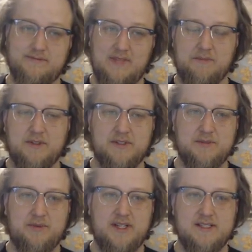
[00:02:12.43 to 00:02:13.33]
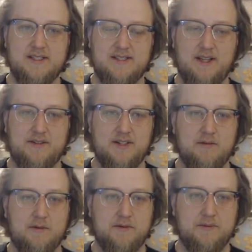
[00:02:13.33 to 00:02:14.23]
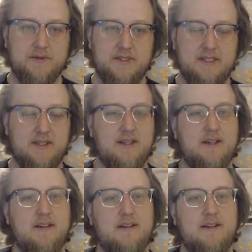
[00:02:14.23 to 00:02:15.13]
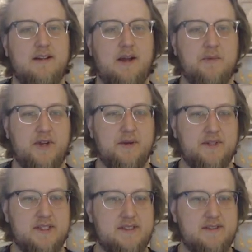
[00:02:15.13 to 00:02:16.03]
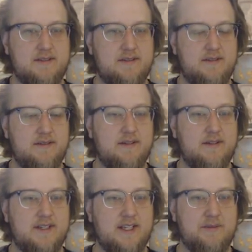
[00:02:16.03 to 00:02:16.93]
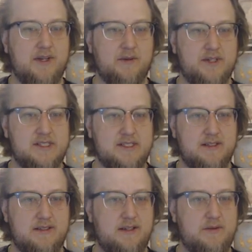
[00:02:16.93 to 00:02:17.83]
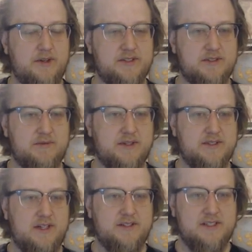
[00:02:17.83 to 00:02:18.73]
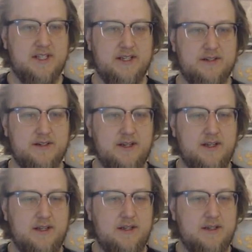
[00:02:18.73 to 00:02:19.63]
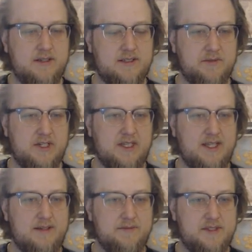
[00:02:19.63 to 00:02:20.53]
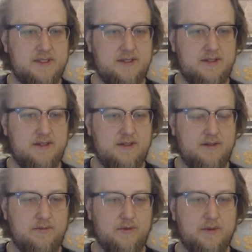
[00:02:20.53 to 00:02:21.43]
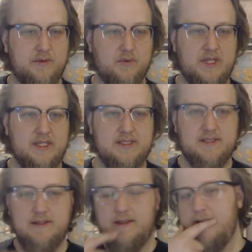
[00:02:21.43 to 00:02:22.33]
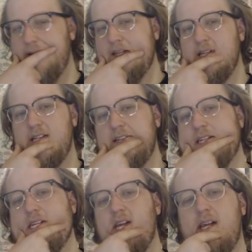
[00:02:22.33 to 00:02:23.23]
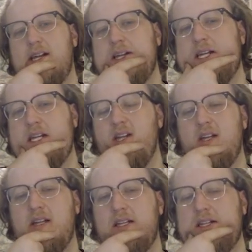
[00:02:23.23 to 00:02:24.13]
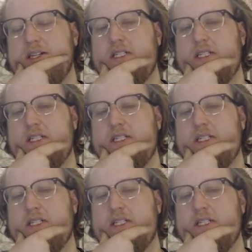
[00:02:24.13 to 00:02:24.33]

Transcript: I'm a little surprised the South didn't come up with a poutine. I'm okay with this. I take back what I said. Brussels sprouts, sausage slider, some clams, bourbon wings. I